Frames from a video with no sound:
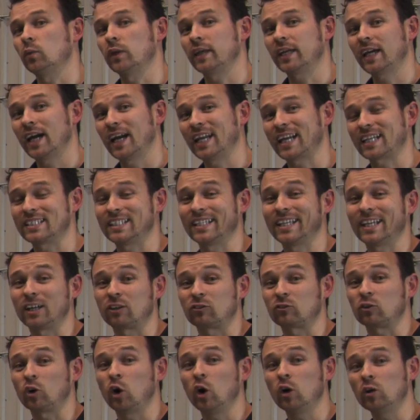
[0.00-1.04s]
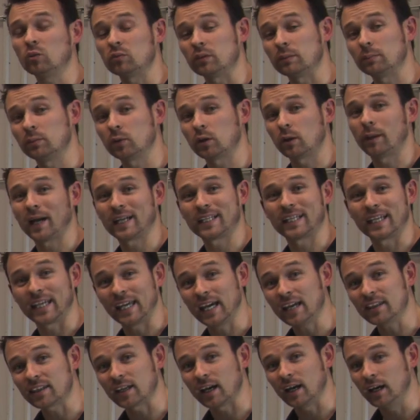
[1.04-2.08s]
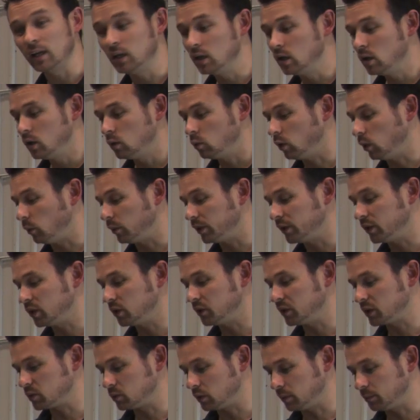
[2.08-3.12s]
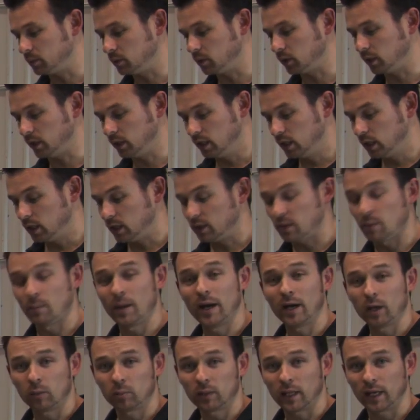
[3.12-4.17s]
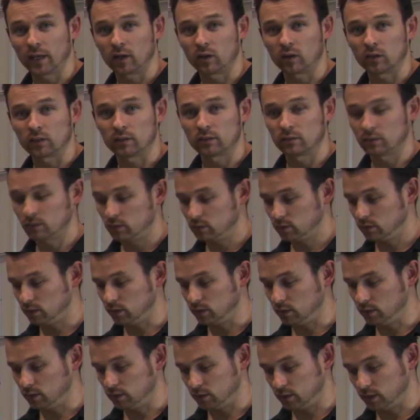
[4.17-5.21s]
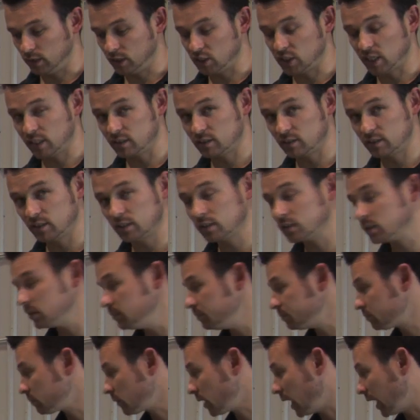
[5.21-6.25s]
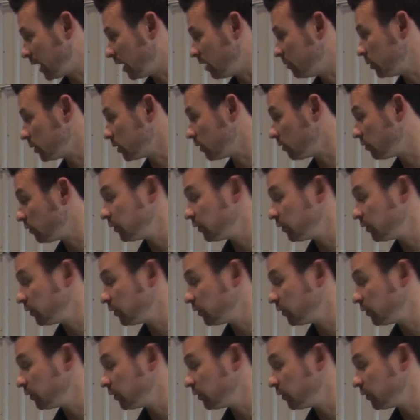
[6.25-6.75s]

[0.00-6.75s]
we can't actually get it wrong and we put it back together, what we do is we put the male plug on the injection system and I put the